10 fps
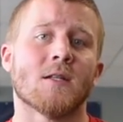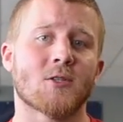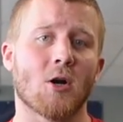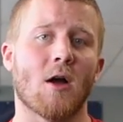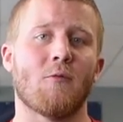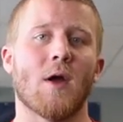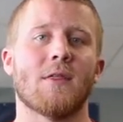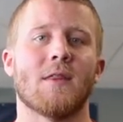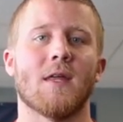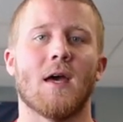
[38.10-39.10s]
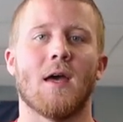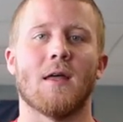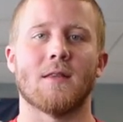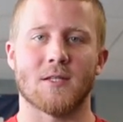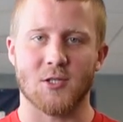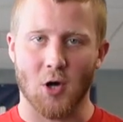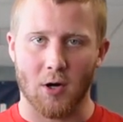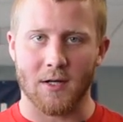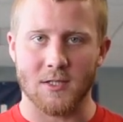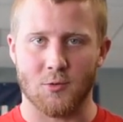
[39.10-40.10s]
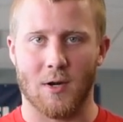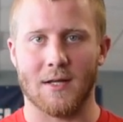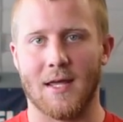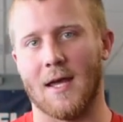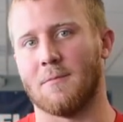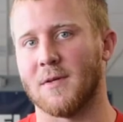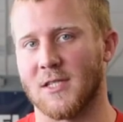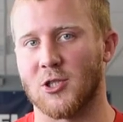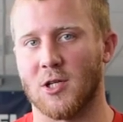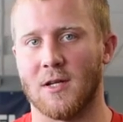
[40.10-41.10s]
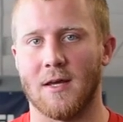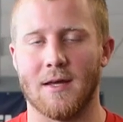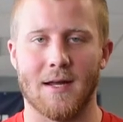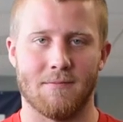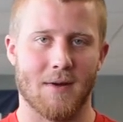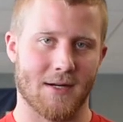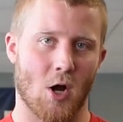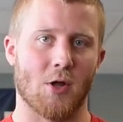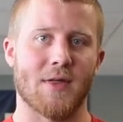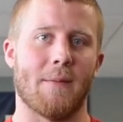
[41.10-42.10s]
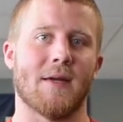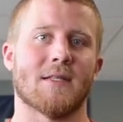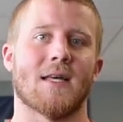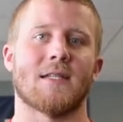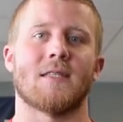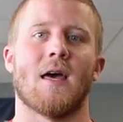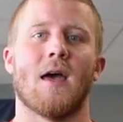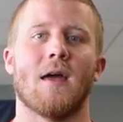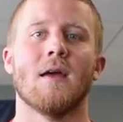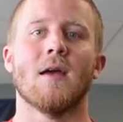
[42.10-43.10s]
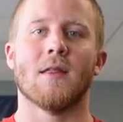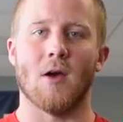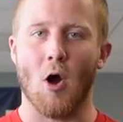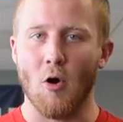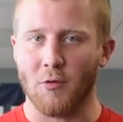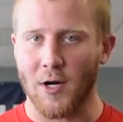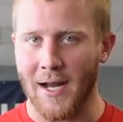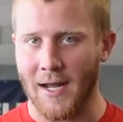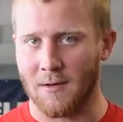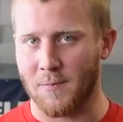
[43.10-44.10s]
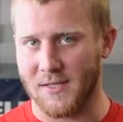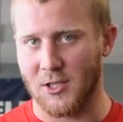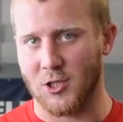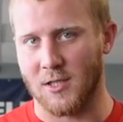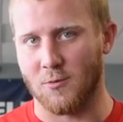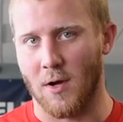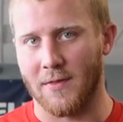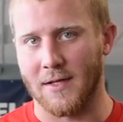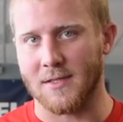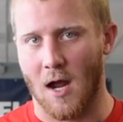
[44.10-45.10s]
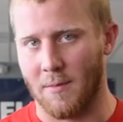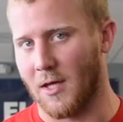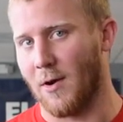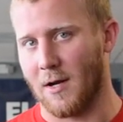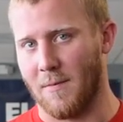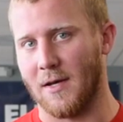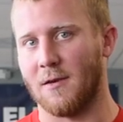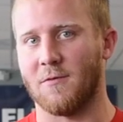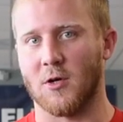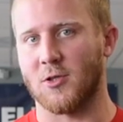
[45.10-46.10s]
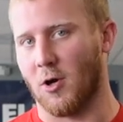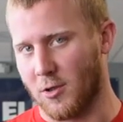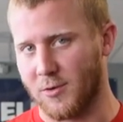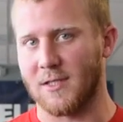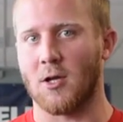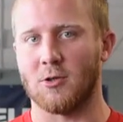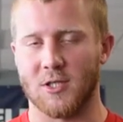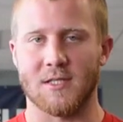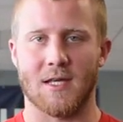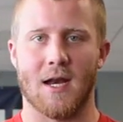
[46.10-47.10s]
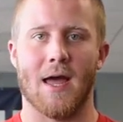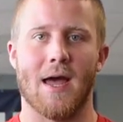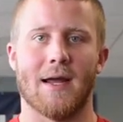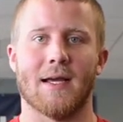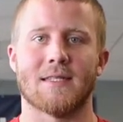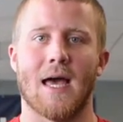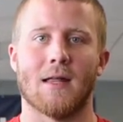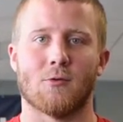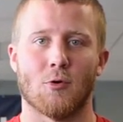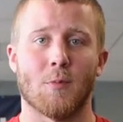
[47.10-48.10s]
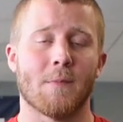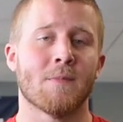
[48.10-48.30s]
start off with the, the starting strength hand position. I, I call it that because that's the, the overhand position is one that's commonly recommended for starting strength coaches, and I, I guess that group